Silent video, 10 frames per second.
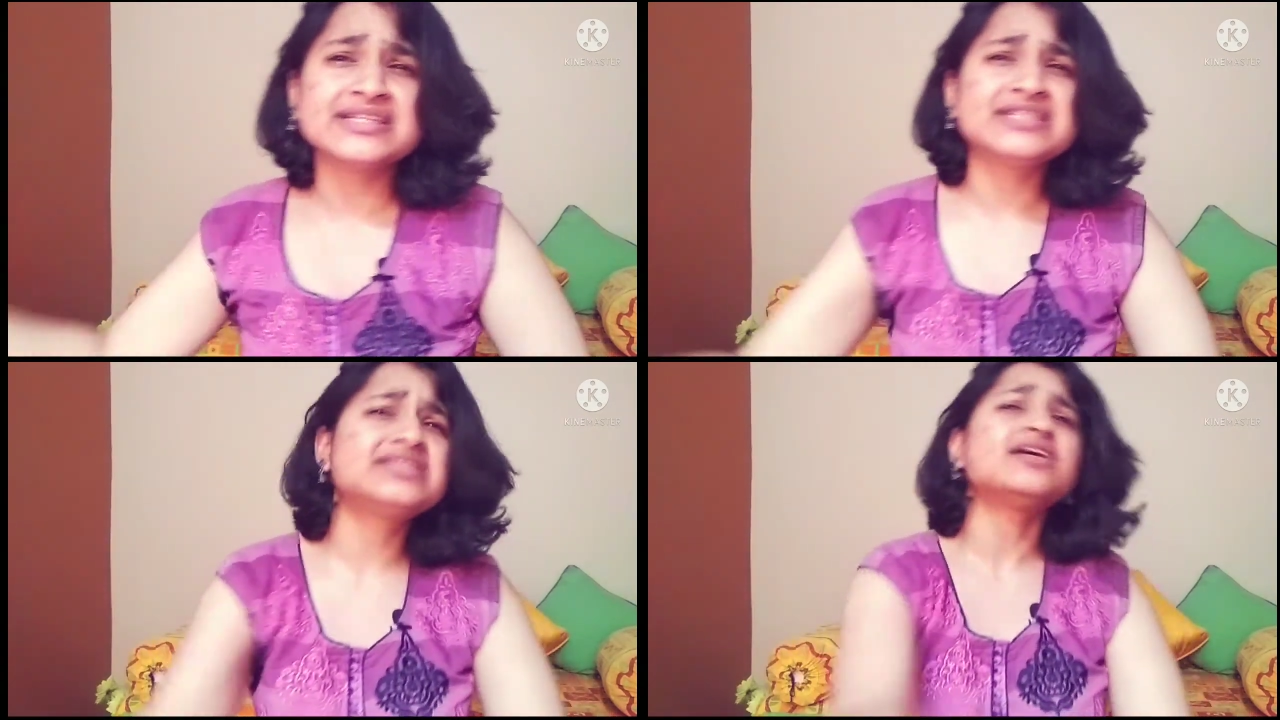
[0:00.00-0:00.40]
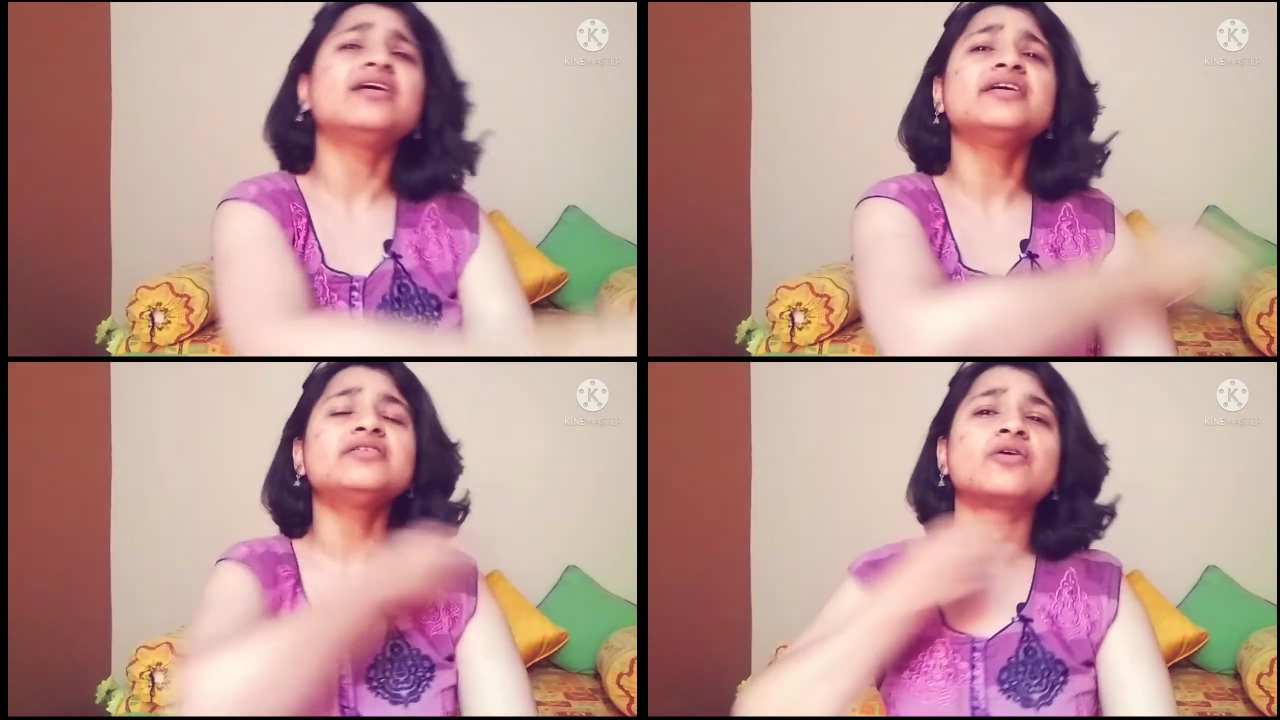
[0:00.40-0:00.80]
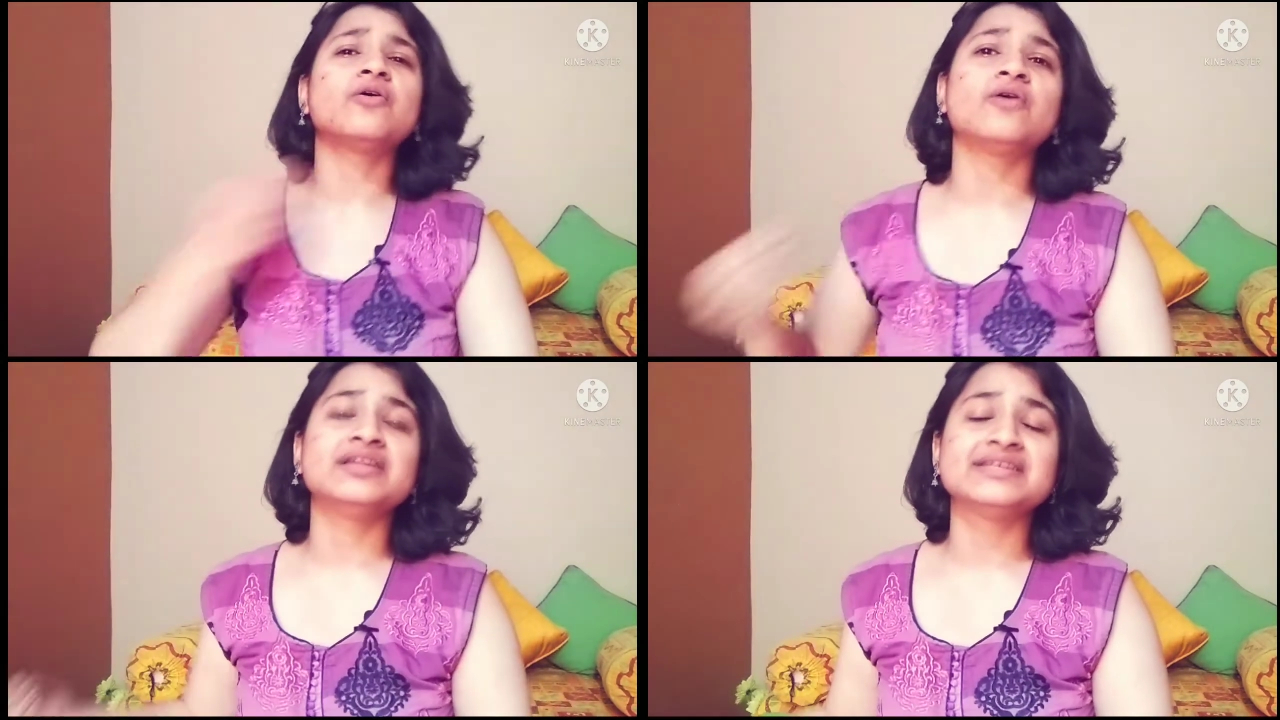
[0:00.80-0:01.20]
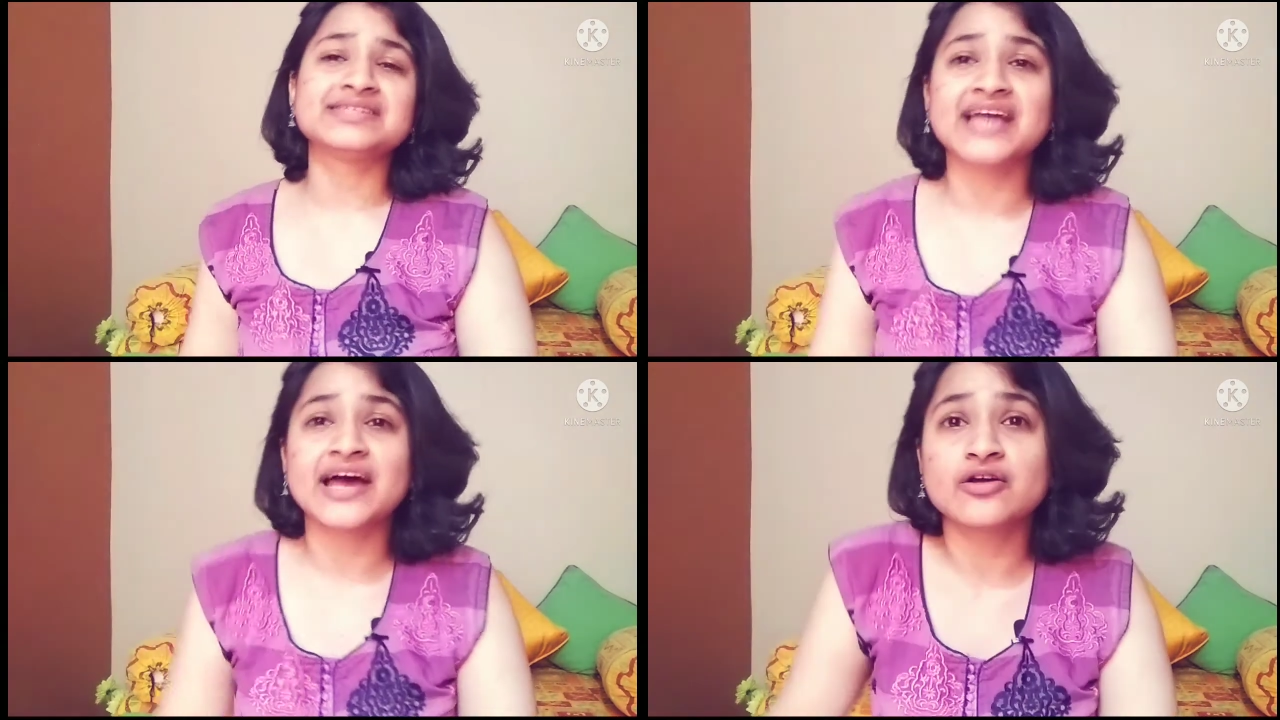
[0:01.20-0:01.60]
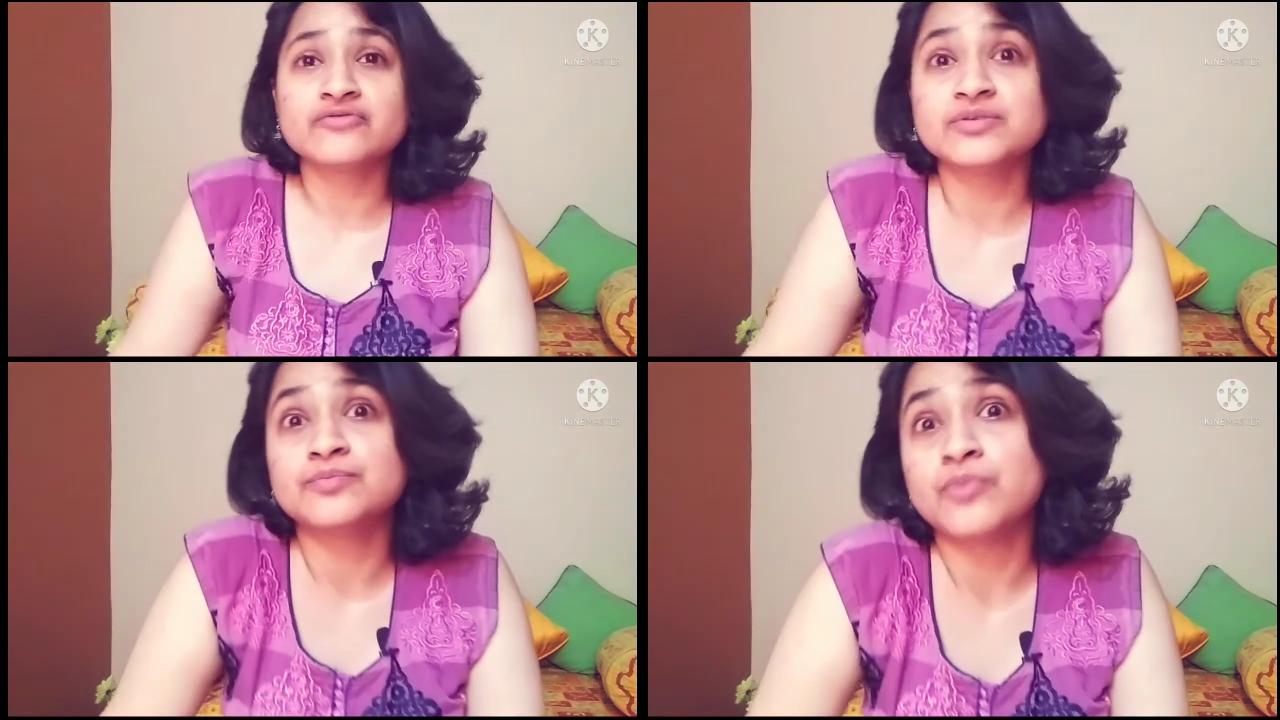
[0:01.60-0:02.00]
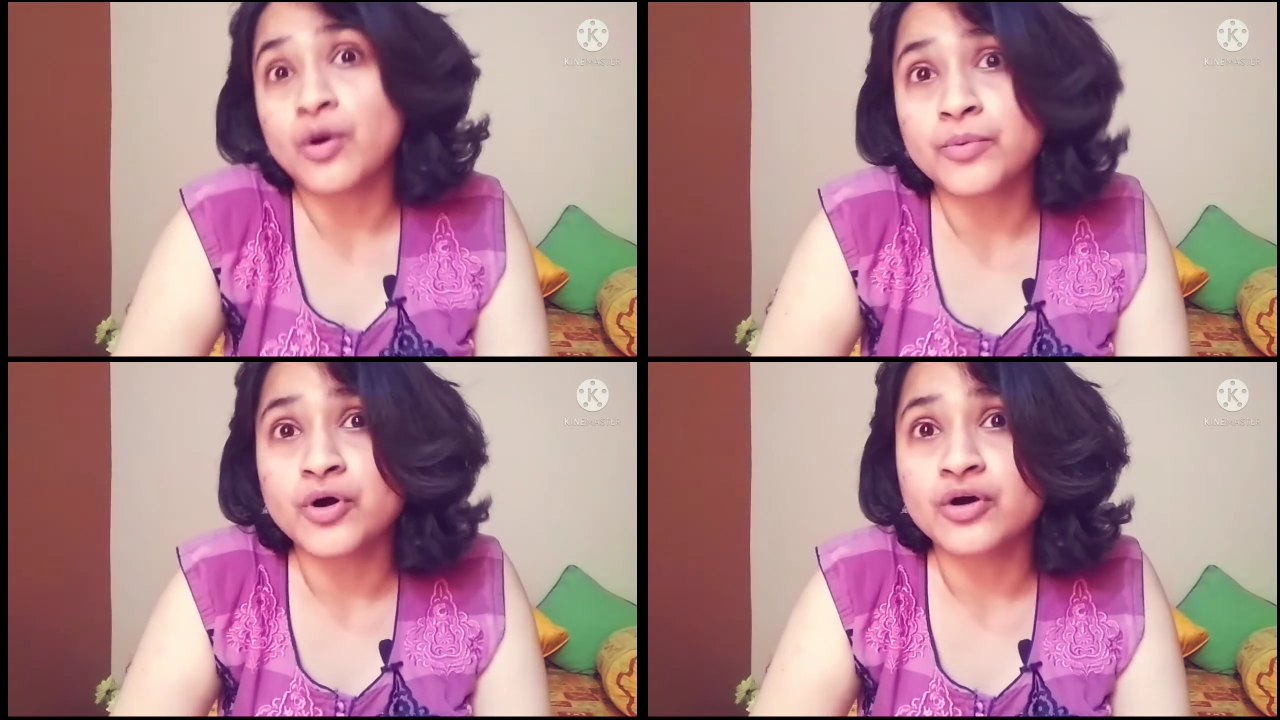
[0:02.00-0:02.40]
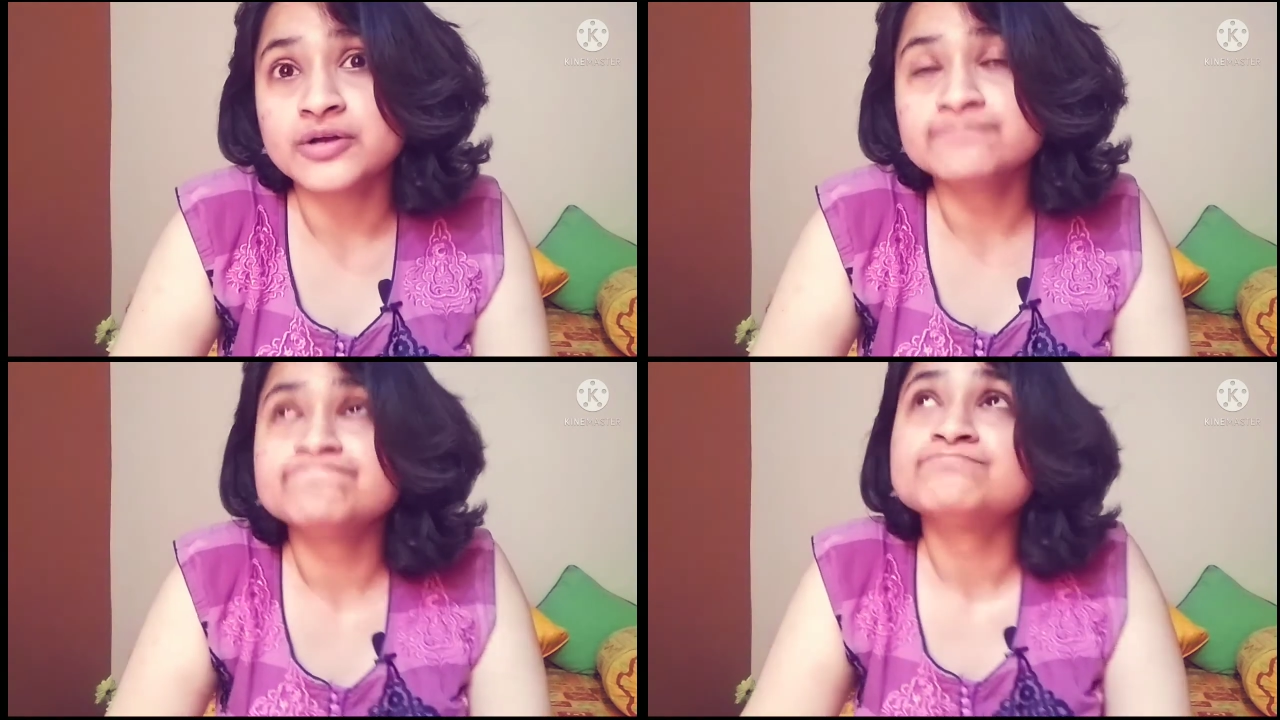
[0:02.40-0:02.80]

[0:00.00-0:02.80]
entire hall is that of the popcorn.